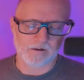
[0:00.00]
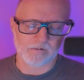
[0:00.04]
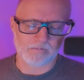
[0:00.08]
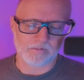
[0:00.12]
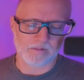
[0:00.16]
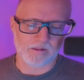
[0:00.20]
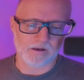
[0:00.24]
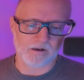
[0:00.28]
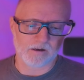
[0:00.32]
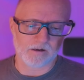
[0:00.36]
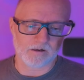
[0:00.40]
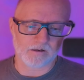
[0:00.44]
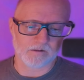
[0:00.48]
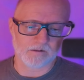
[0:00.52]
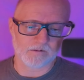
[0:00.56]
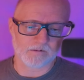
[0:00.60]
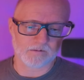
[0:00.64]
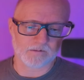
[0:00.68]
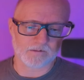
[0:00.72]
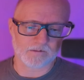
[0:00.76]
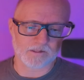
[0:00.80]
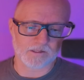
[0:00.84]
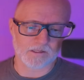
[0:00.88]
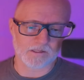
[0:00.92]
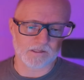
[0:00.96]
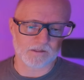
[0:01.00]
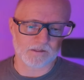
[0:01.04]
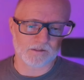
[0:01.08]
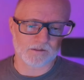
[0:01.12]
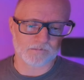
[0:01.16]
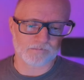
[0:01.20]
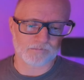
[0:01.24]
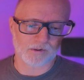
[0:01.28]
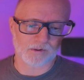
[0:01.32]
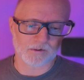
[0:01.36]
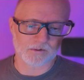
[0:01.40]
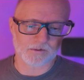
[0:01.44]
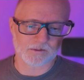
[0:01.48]
uh, these
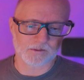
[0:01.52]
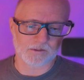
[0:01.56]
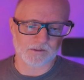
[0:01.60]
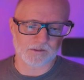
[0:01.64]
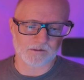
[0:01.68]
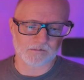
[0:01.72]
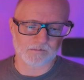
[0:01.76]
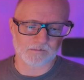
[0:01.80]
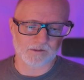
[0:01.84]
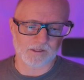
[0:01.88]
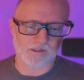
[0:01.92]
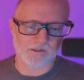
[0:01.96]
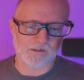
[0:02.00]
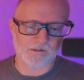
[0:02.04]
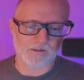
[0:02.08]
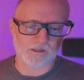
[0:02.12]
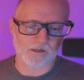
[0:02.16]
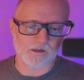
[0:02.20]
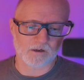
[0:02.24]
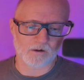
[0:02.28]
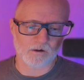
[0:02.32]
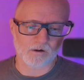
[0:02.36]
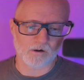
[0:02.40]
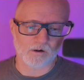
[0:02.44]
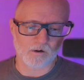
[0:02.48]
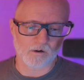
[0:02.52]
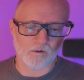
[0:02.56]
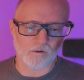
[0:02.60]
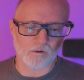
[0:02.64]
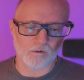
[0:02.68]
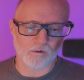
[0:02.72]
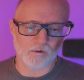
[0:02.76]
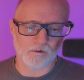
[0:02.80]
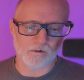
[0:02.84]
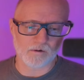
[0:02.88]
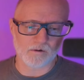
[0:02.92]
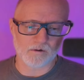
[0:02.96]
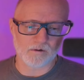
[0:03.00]
poses because they're
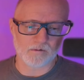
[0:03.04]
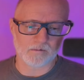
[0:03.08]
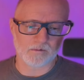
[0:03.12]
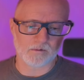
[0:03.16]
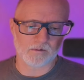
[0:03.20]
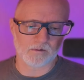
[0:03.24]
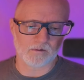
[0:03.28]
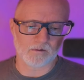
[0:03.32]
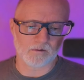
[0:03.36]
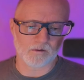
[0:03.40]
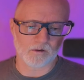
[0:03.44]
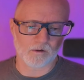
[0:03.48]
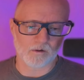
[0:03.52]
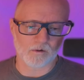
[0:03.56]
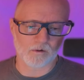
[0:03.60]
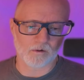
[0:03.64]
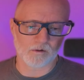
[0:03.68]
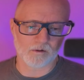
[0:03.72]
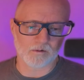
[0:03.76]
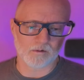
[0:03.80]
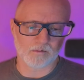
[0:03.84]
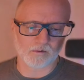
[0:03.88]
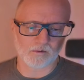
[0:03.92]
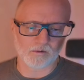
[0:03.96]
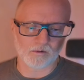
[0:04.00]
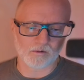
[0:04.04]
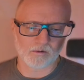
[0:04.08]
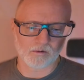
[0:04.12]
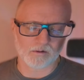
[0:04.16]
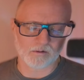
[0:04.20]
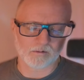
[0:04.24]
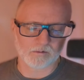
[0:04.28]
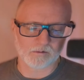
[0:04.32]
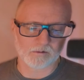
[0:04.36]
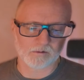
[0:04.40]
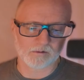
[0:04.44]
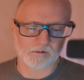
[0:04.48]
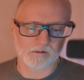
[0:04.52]
horrible, horrible,
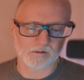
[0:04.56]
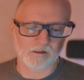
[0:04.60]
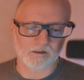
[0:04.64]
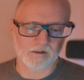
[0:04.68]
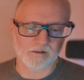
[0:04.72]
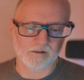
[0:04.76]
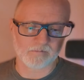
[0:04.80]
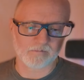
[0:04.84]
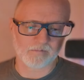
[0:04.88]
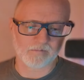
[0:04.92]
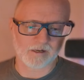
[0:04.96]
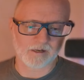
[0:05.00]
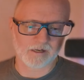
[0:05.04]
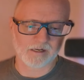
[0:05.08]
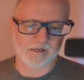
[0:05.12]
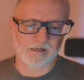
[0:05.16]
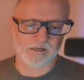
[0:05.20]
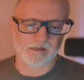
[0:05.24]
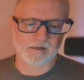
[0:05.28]
horrible on my